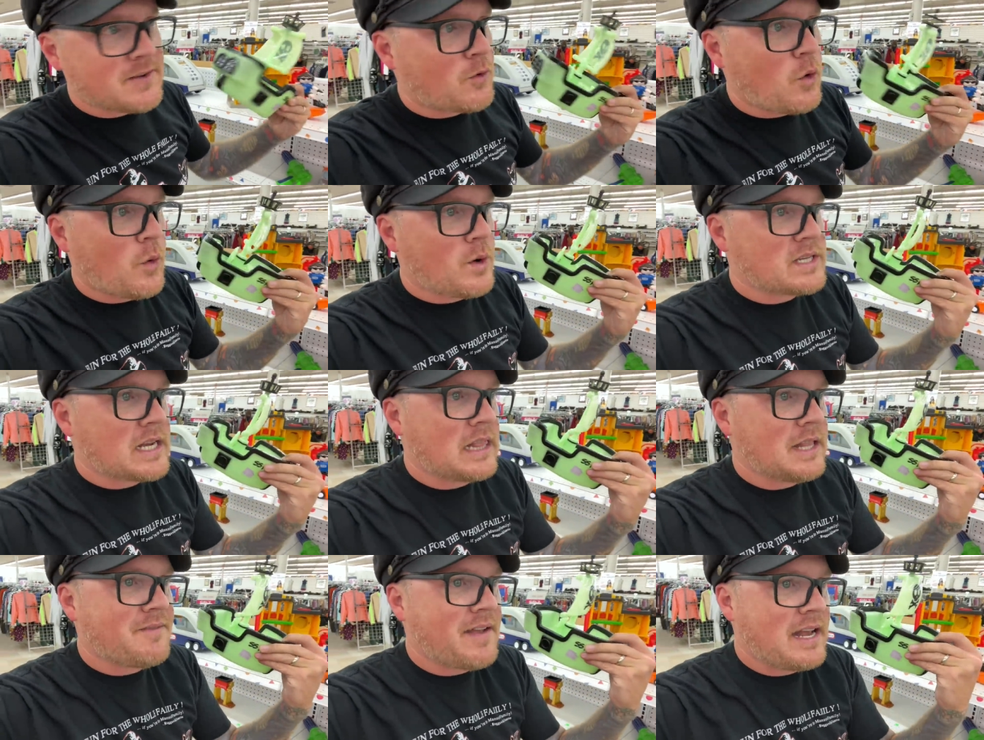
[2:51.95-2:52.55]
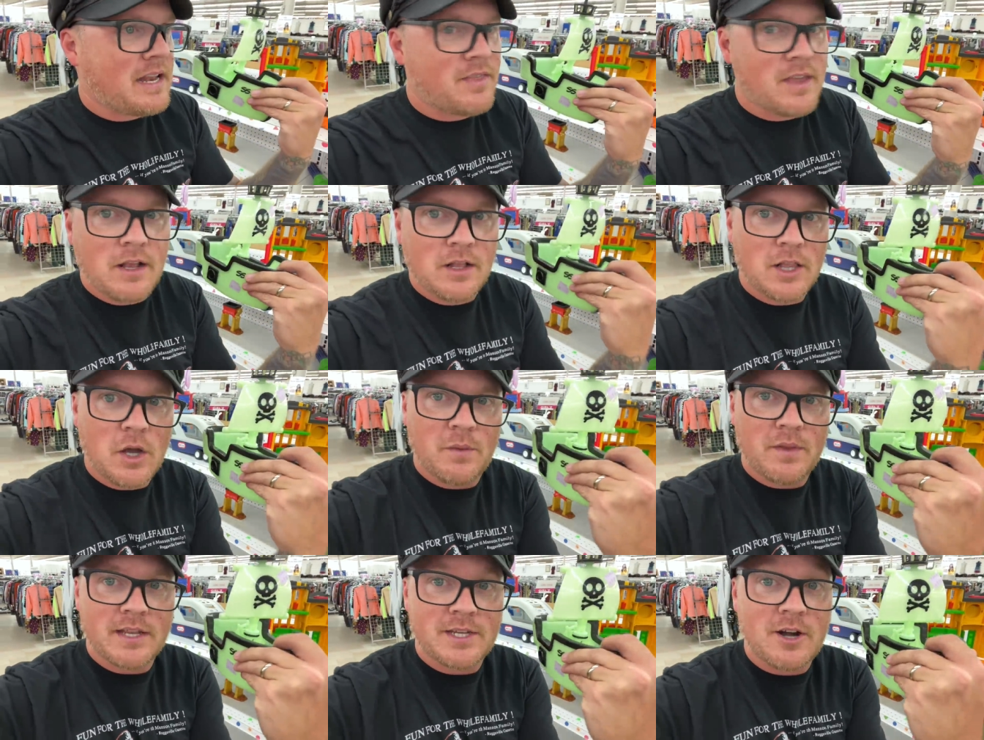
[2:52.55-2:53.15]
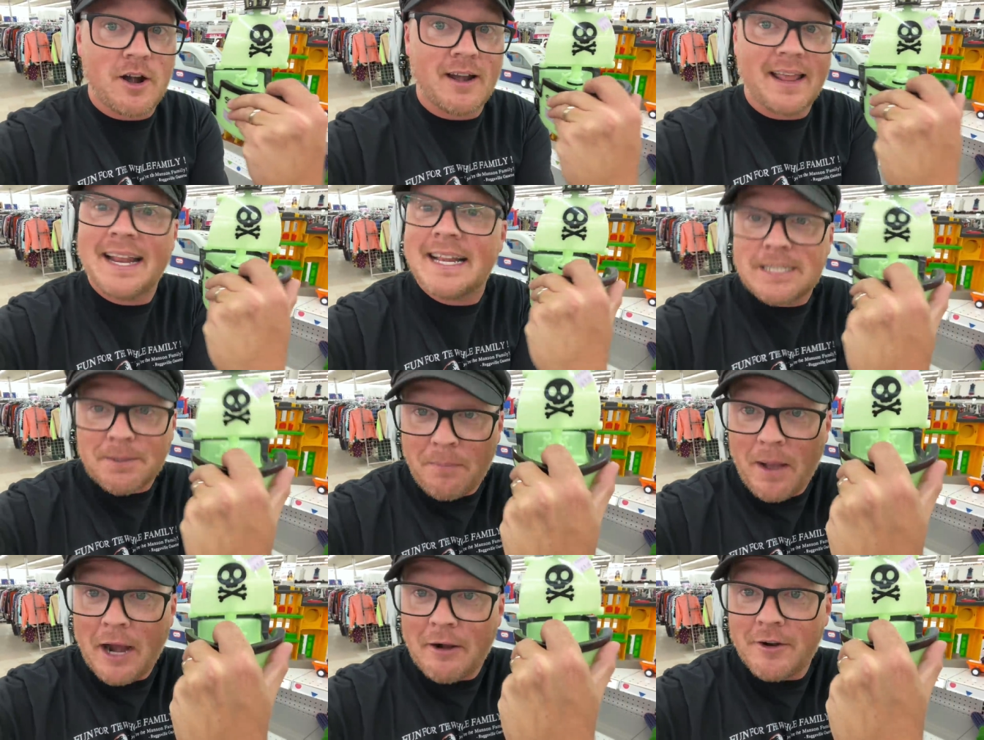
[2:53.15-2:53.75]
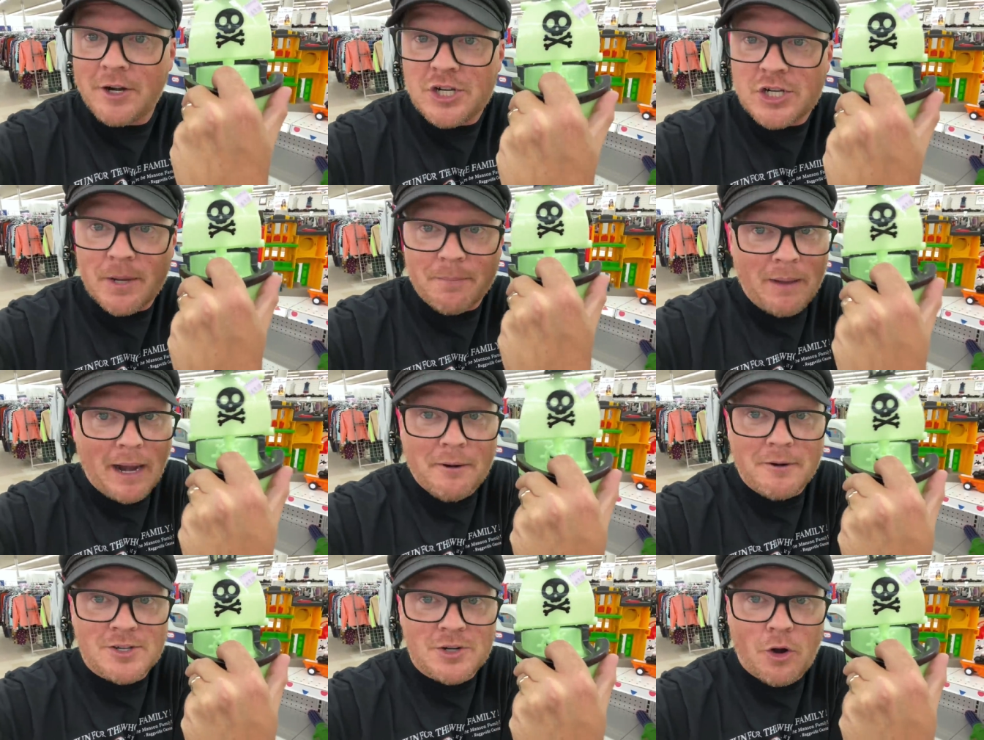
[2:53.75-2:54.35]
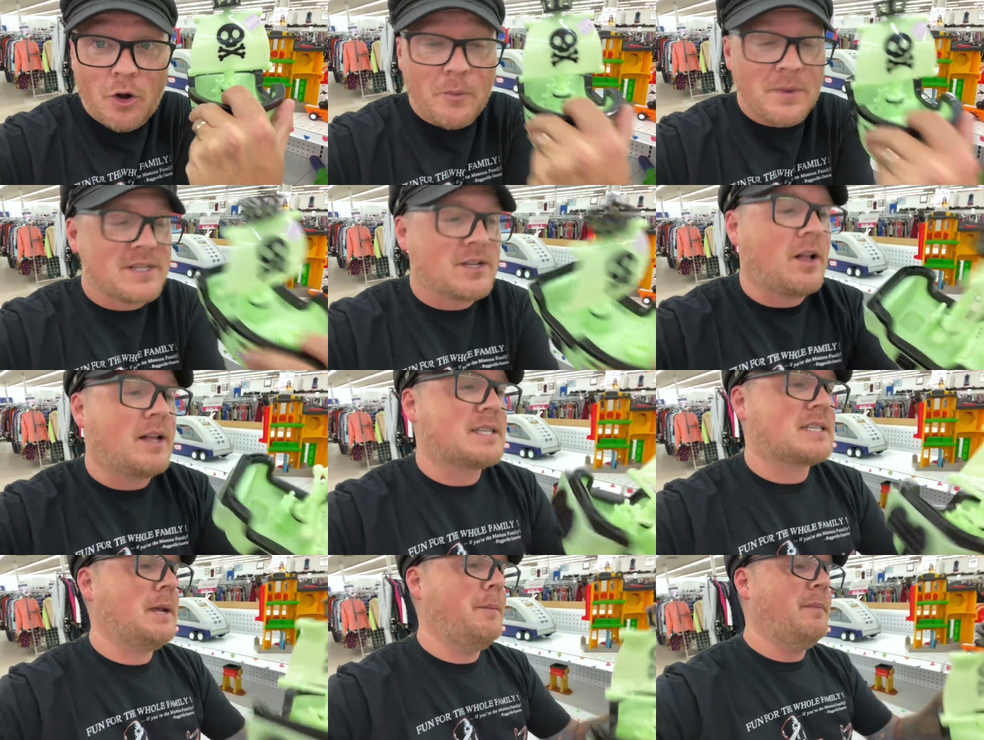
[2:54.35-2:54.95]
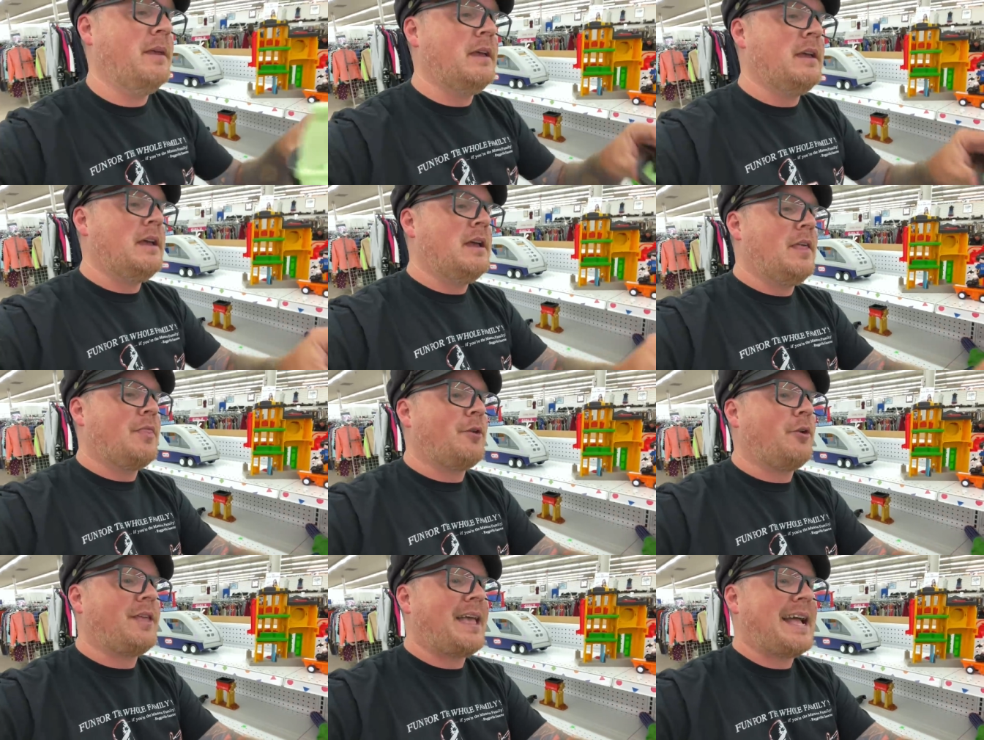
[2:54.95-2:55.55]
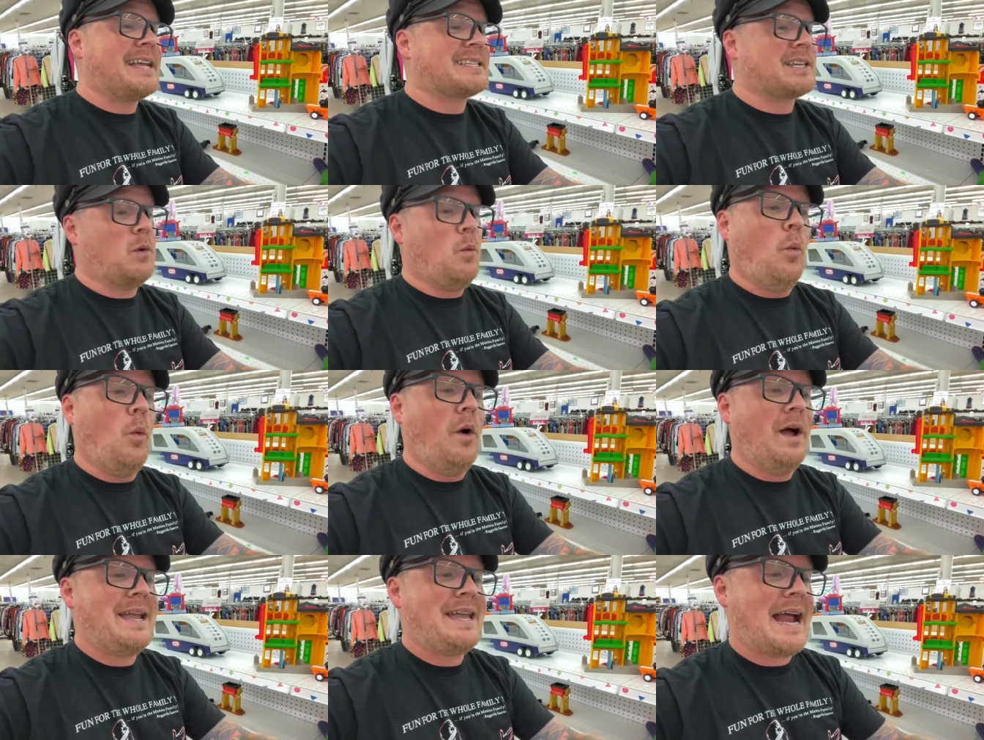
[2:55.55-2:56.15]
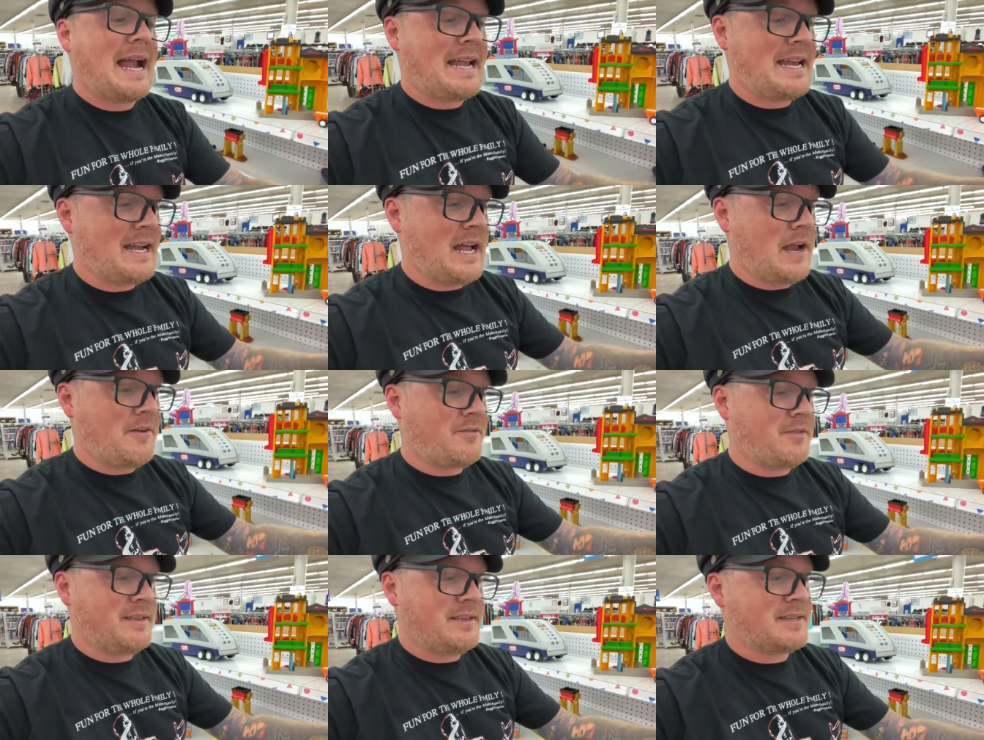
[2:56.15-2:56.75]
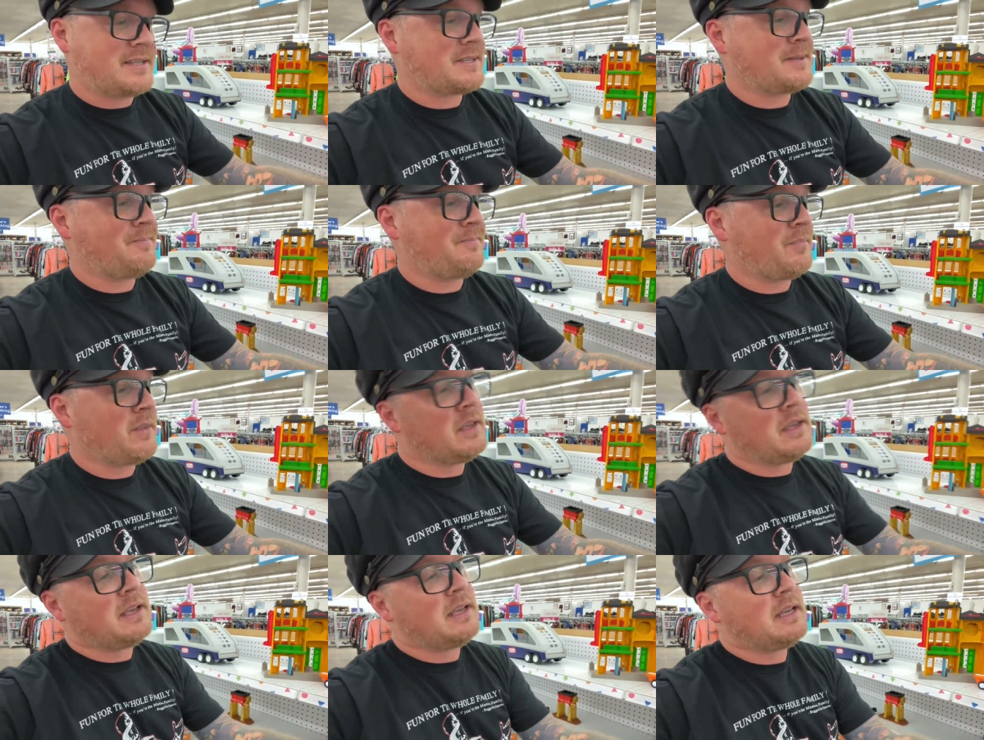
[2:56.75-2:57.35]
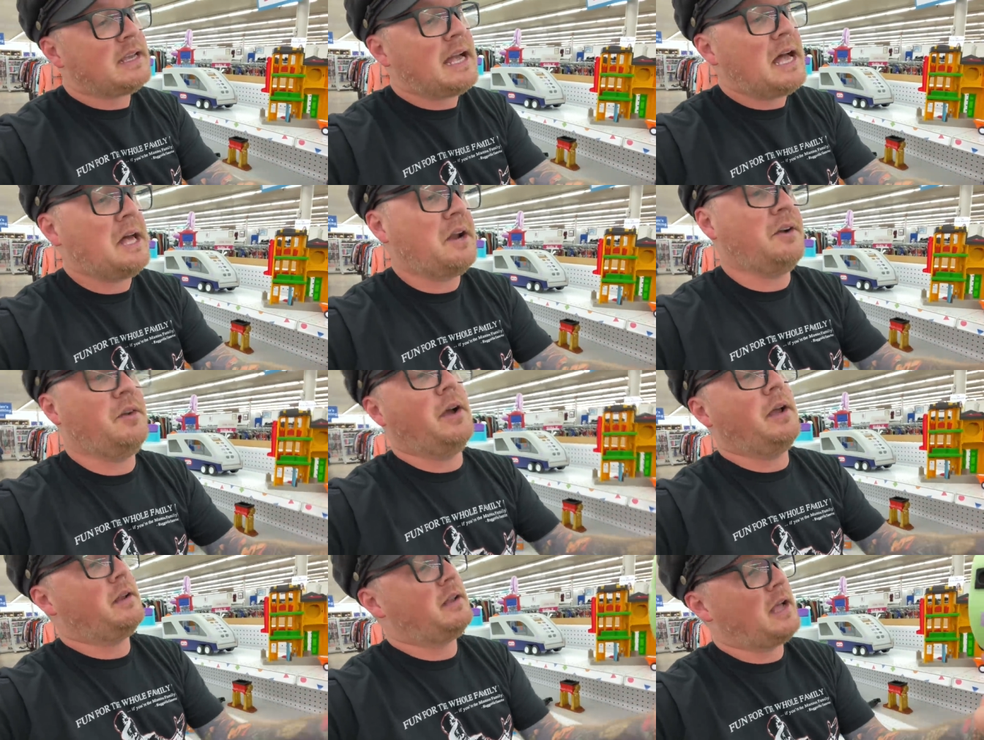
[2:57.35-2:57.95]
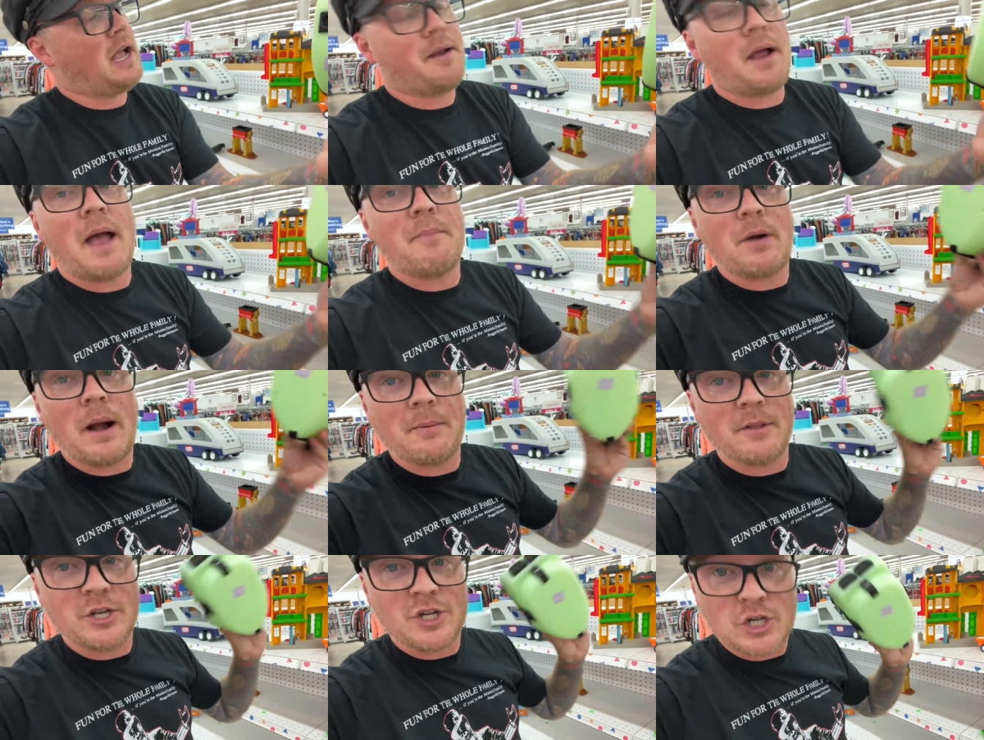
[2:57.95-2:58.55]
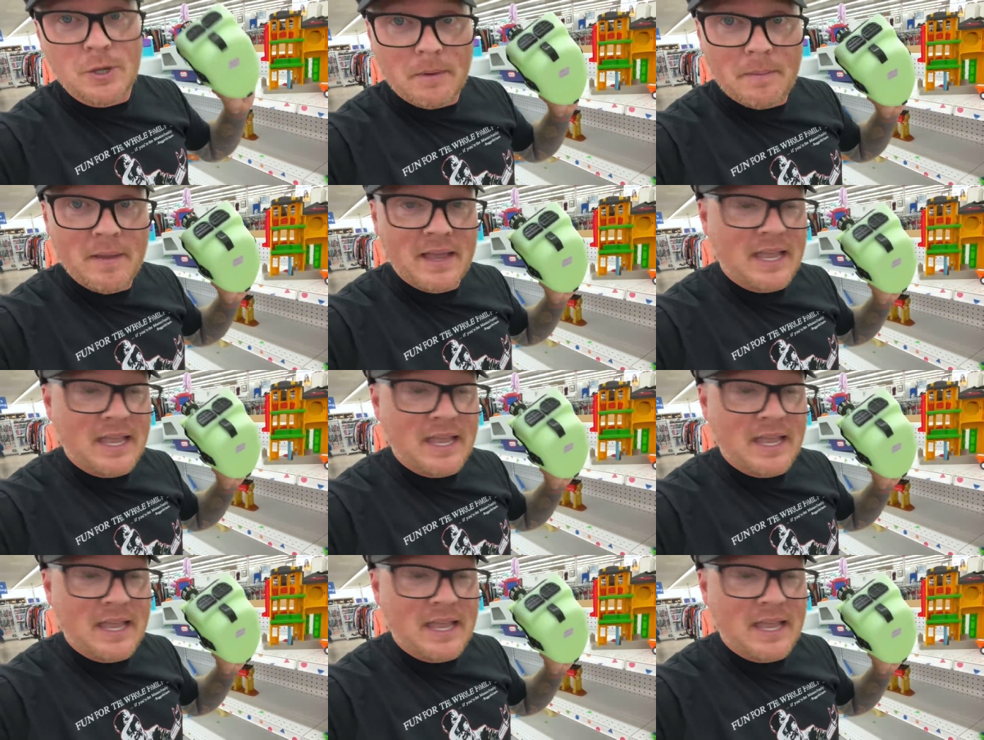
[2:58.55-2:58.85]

Of course, I love anything glow-in-the-dark, and it's a pirate ship. Pirates are always awesome. They're only asking $1.99 for this. I don't know, I probably should be